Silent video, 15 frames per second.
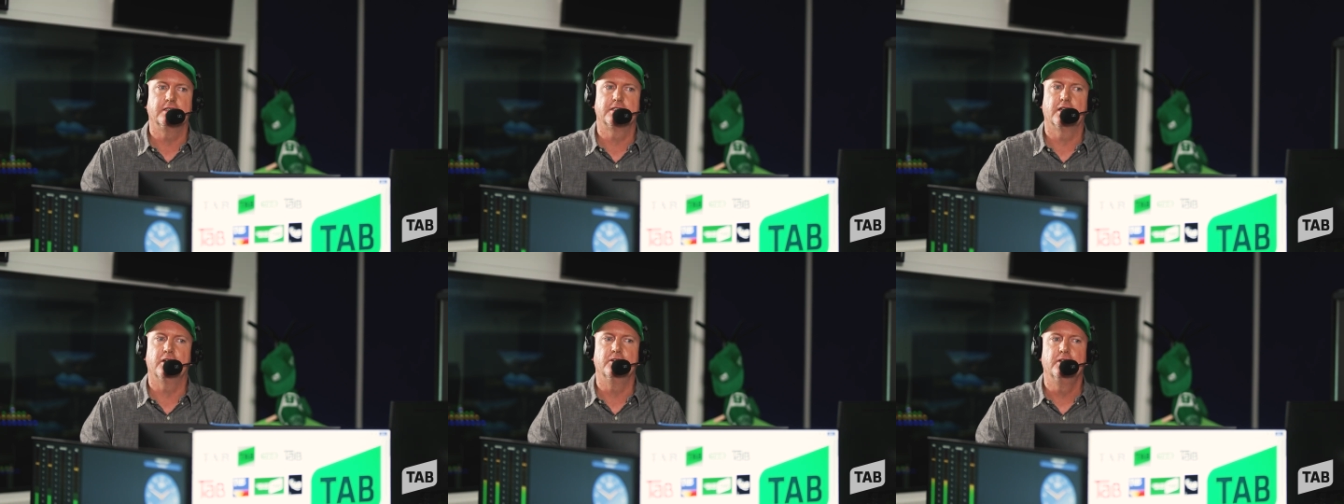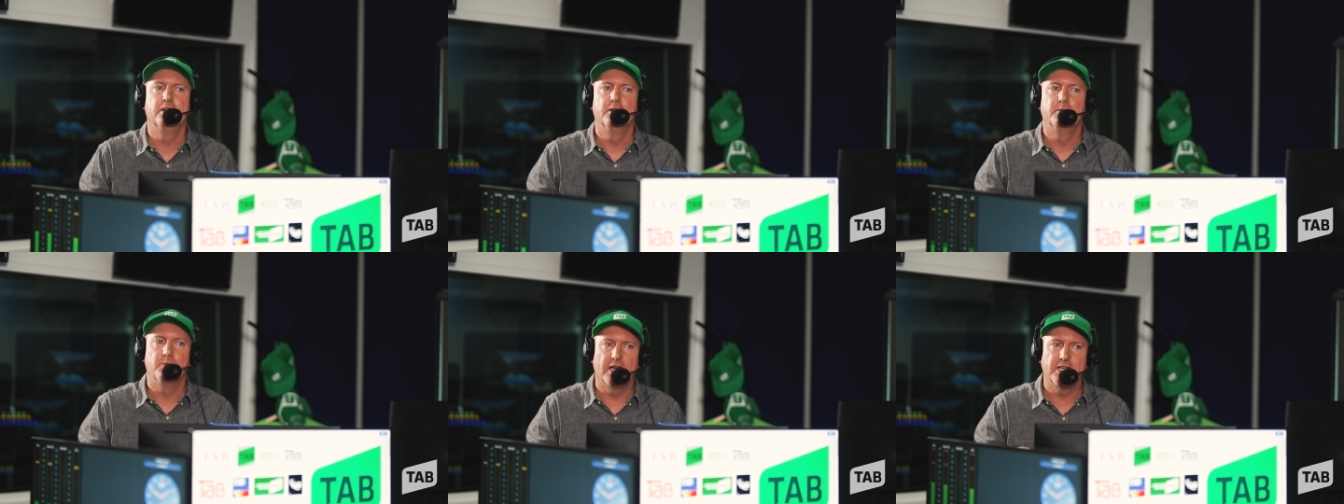So
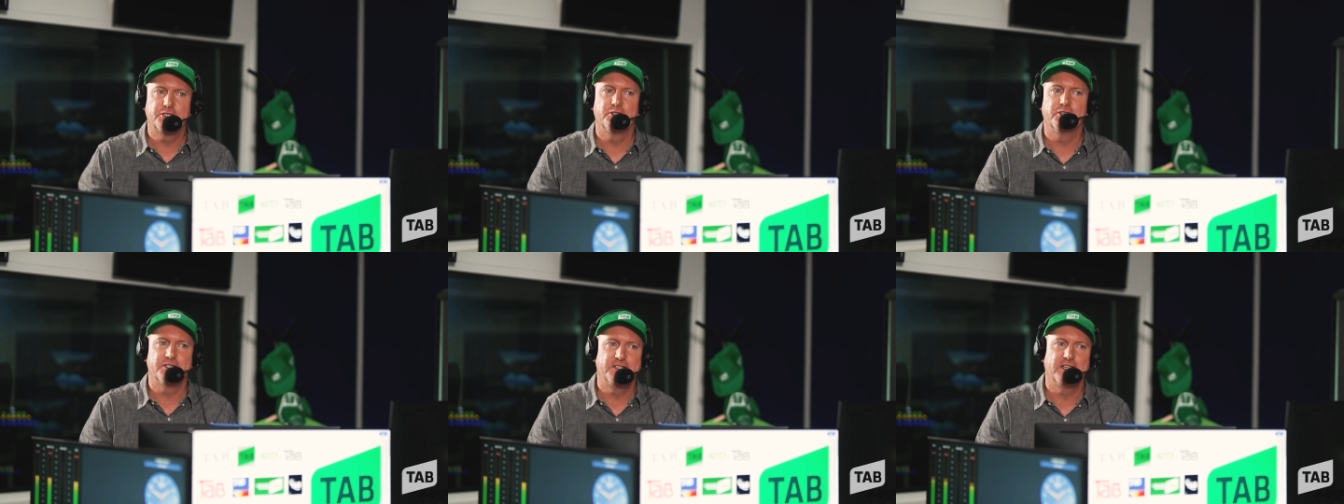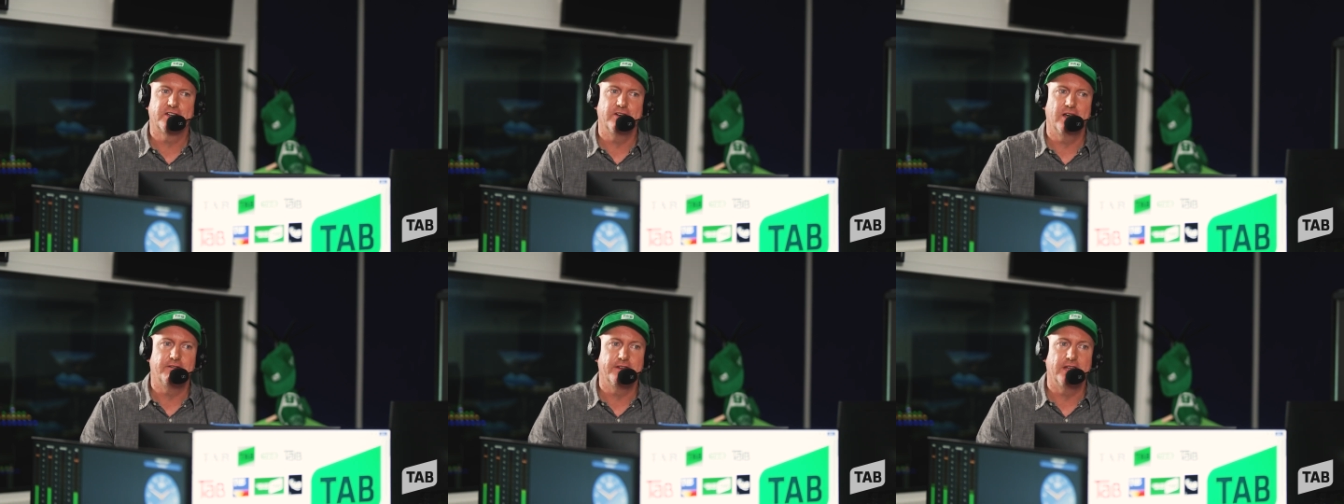make sure you stick
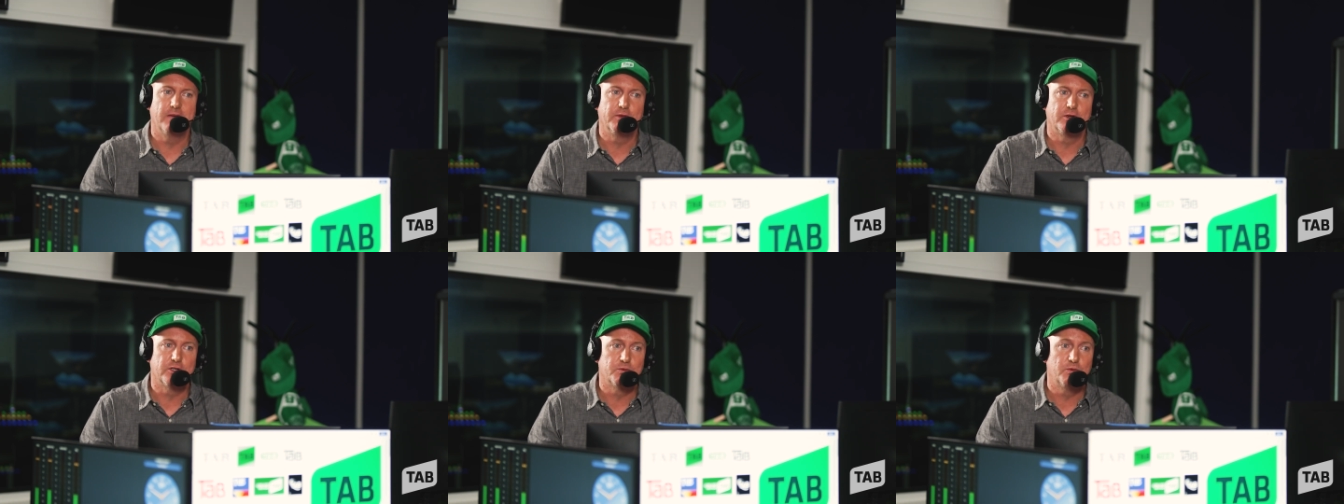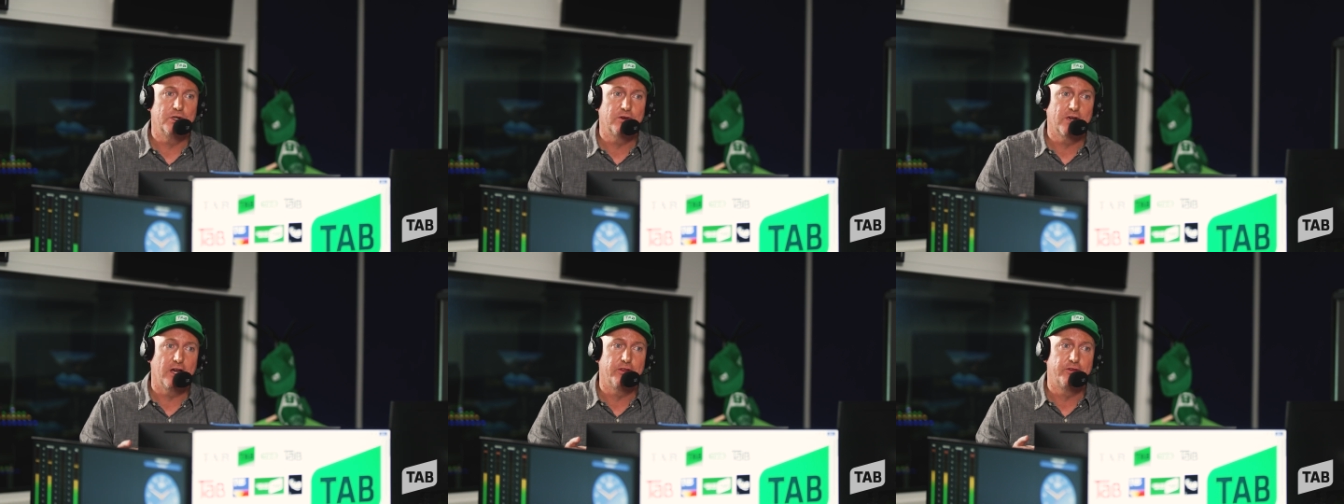around for that, because
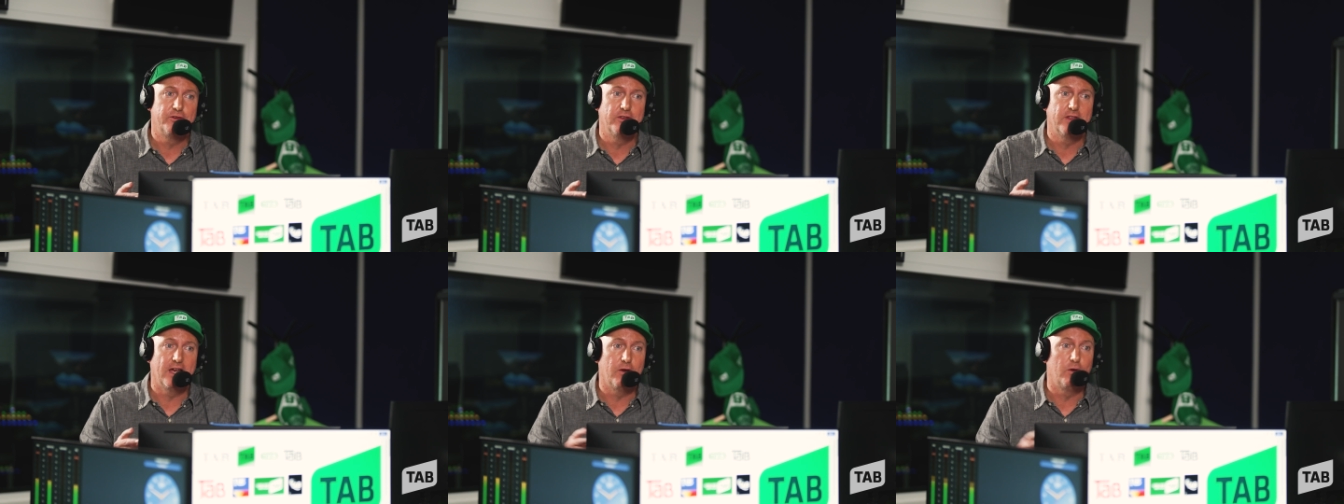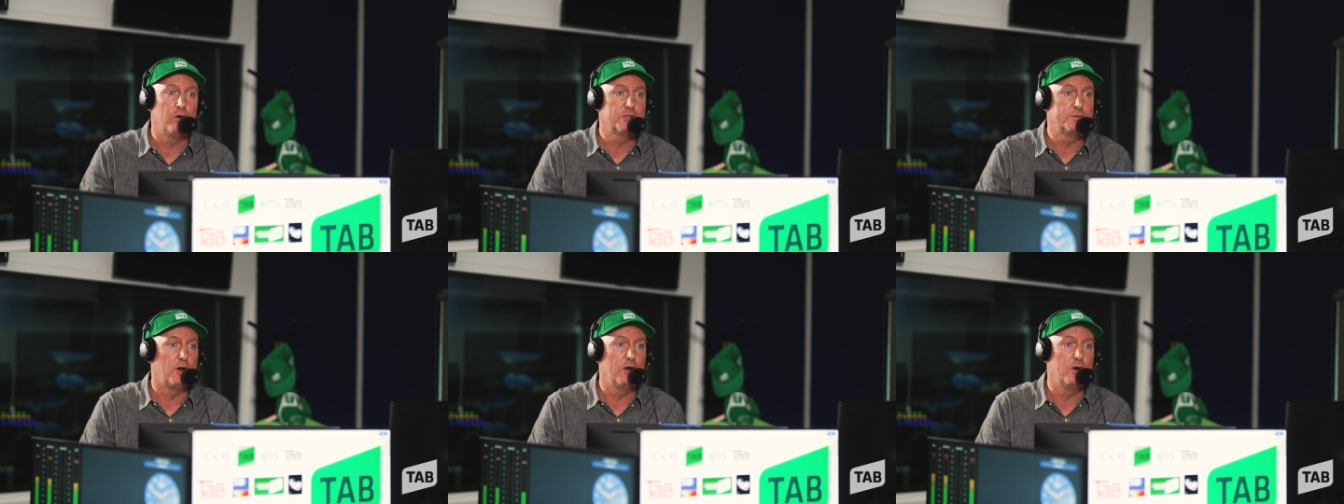we'll go through that
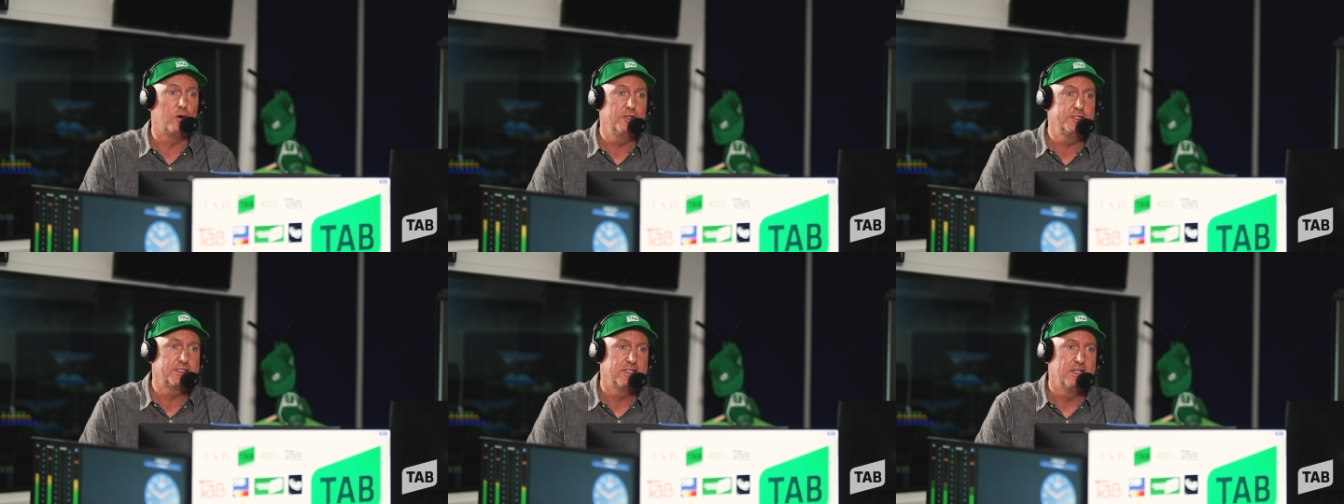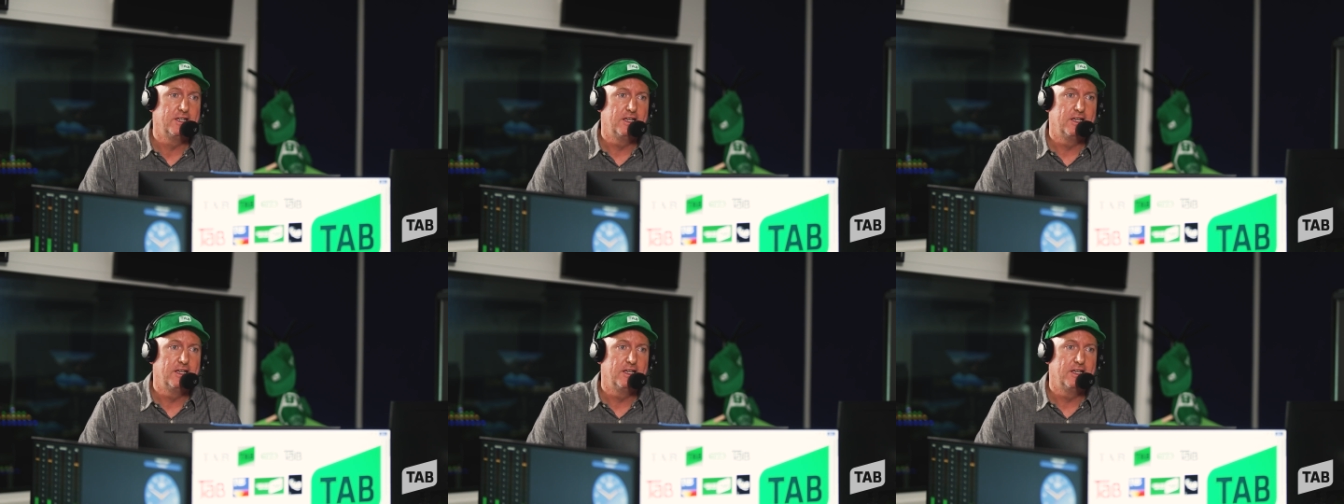horse by horse,